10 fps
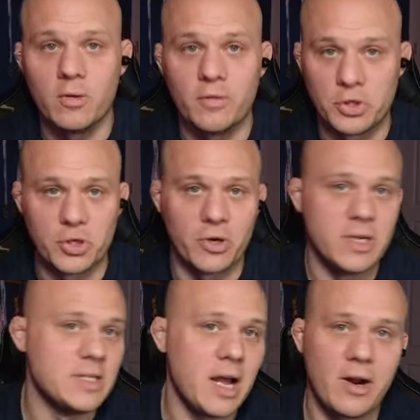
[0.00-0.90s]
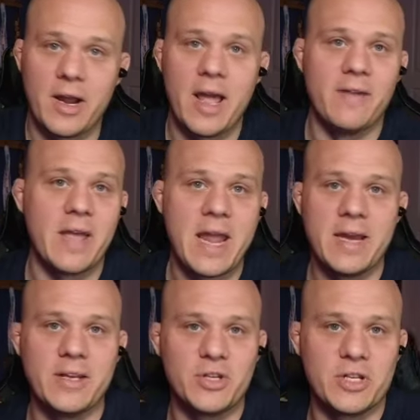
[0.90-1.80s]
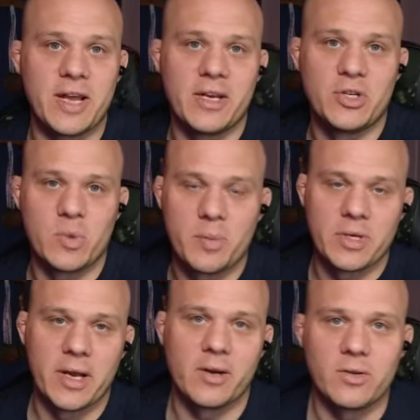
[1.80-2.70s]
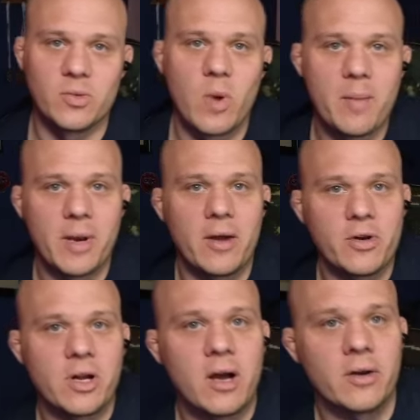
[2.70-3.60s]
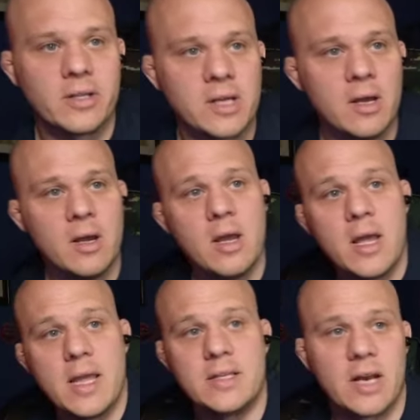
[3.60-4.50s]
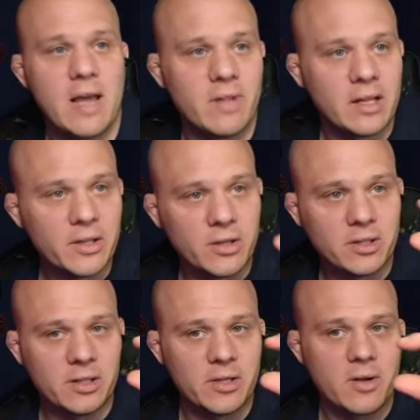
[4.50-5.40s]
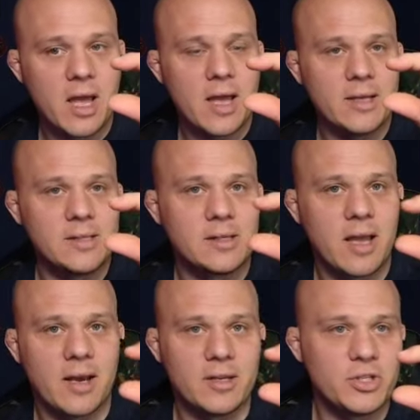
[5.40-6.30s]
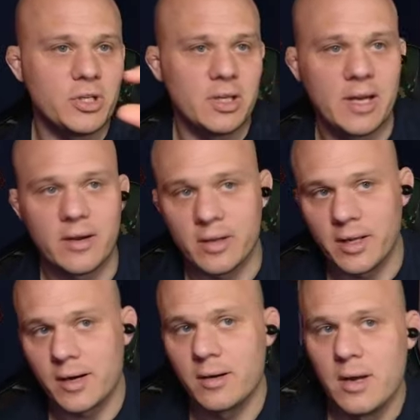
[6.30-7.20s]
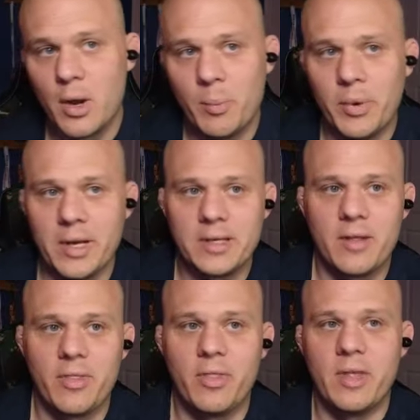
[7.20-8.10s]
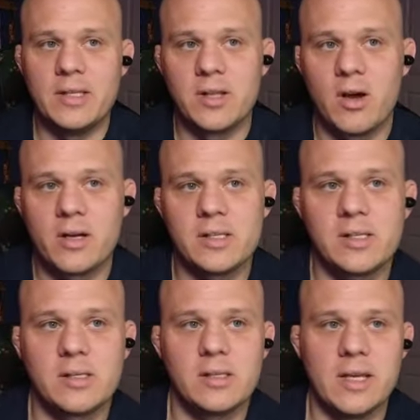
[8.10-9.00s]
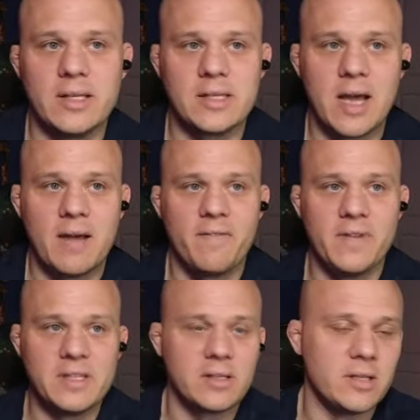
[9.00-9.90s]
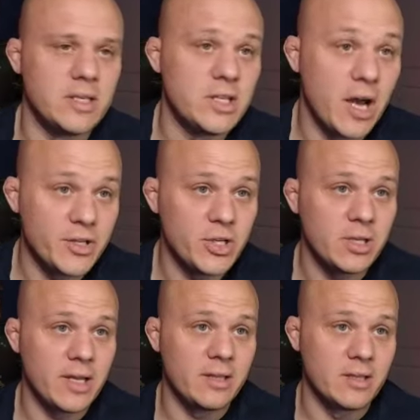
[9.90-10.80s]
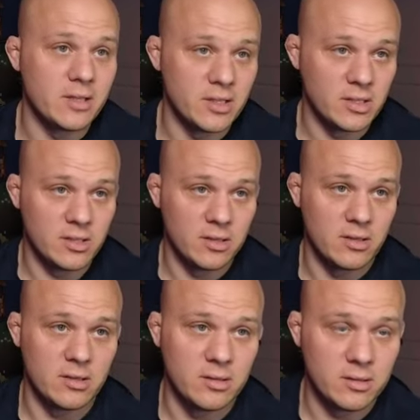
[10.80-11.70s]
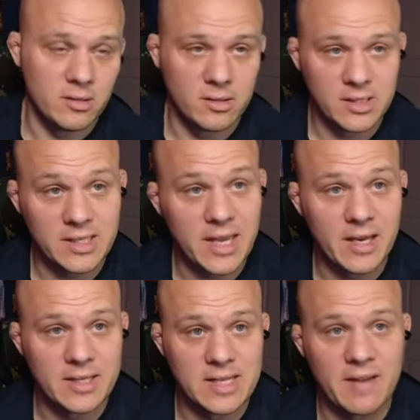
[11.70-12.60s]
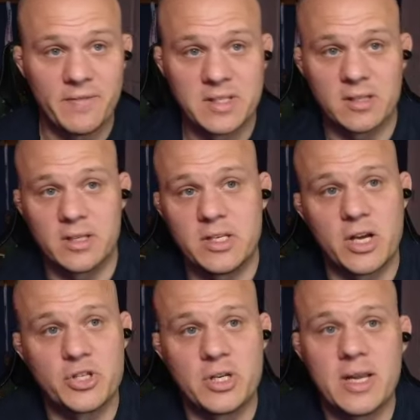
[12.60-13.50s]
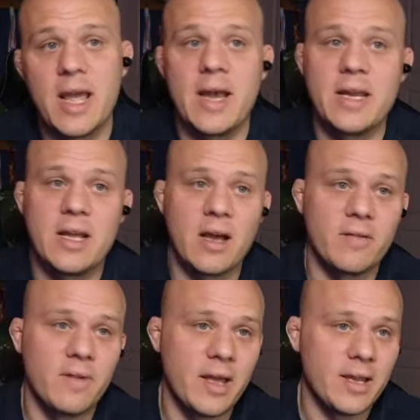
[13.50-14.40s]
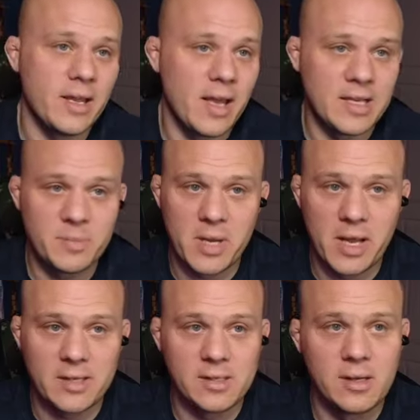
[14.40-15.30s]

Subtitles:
for sure. He's not going to have 8-inch to 10-inch sweeper tentacles wiping out your colonies. He's going to have like little guys kind of chilling out in there. But as long as it's not physically touching, like the skin is not physically touching any kind of egg SPS,